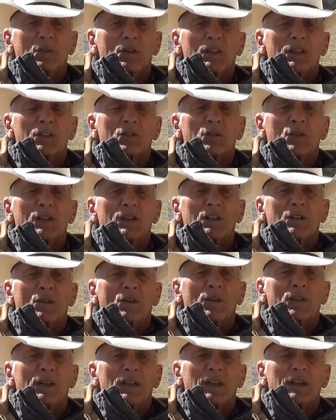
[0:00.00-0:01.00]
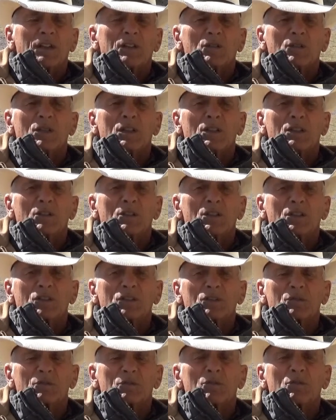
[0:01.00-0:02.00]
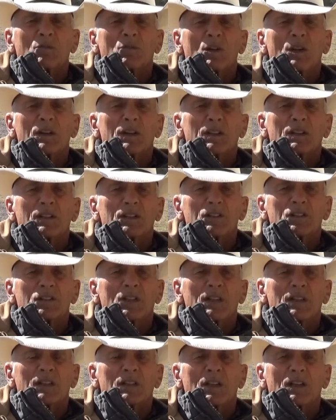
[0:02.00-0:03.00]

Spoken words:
pretty critical thing in this running this thing.